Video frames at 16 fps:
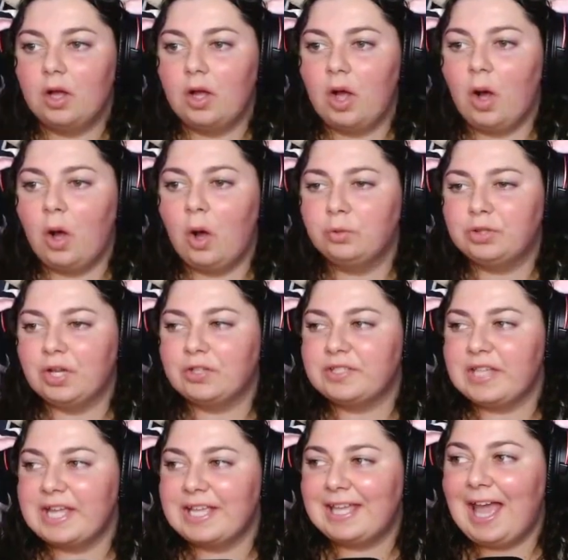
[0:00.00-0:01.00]
Oh, there's
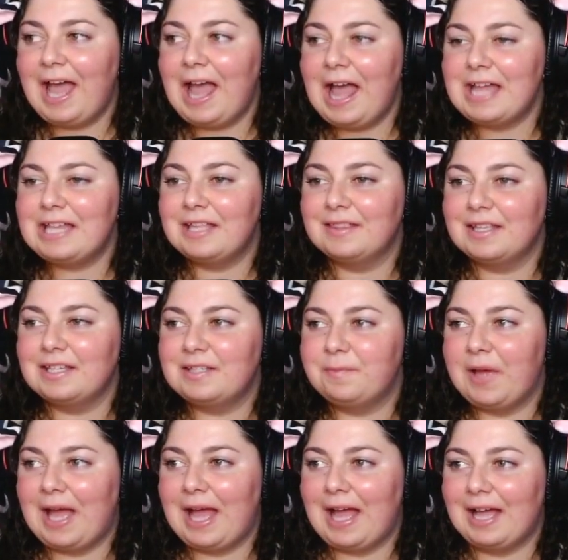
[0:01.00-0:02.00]
a cat in this
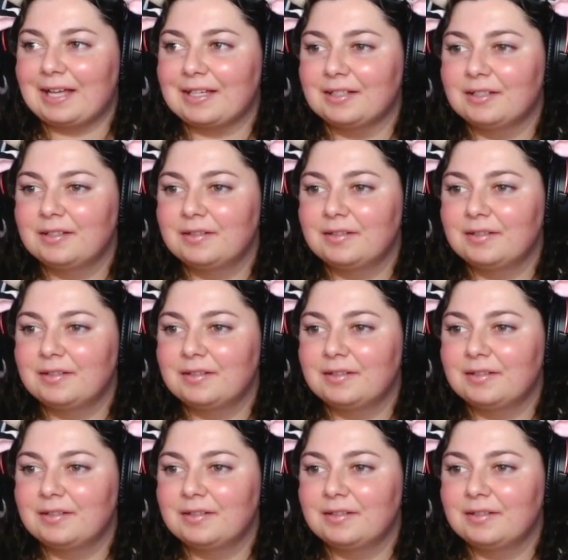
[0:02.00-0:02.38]
bag.